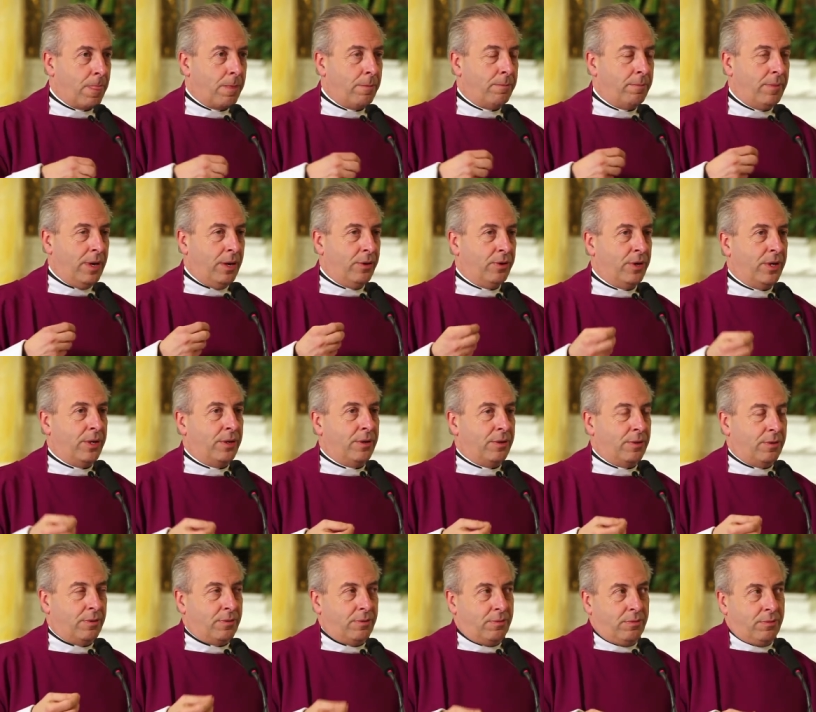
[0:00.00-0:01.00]
Mary,
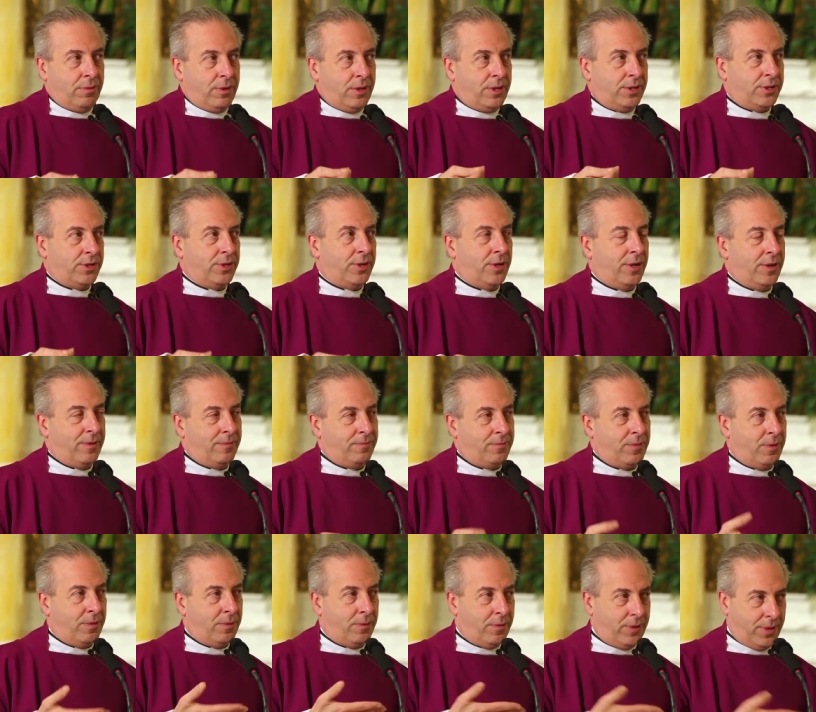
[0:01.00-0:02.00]

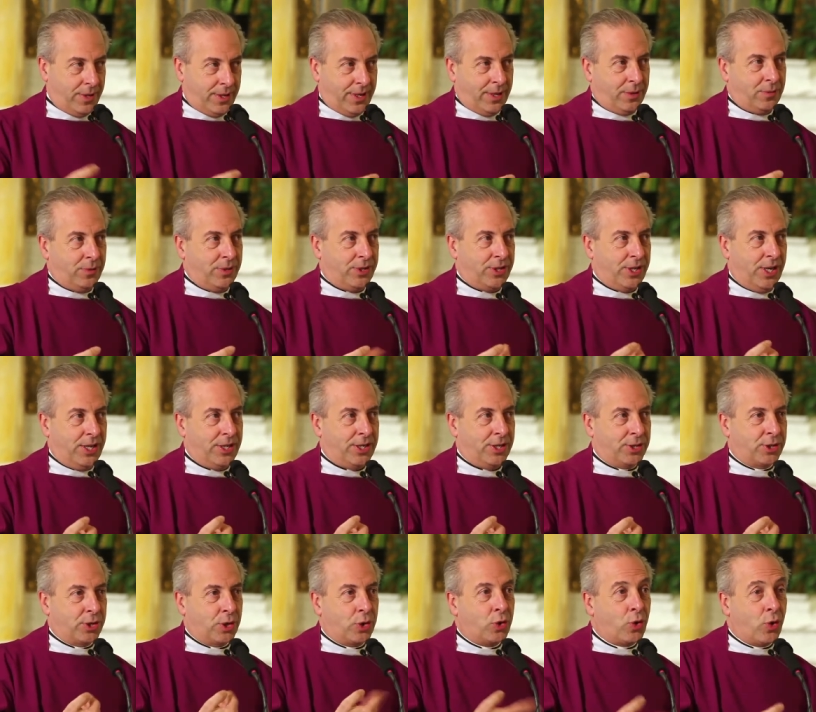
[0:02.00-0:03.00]
like we say,
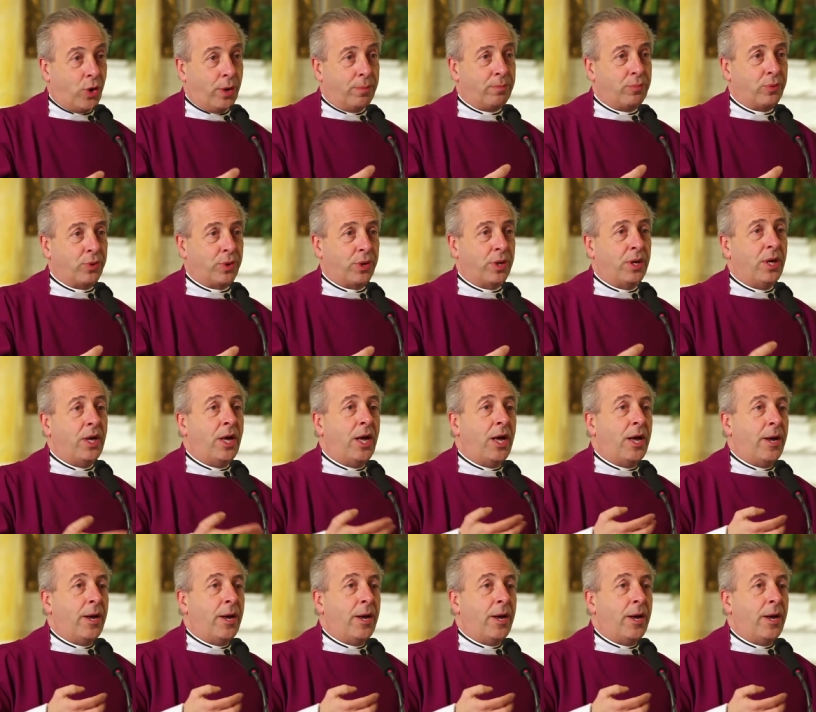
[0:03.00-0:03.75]
does a corporal,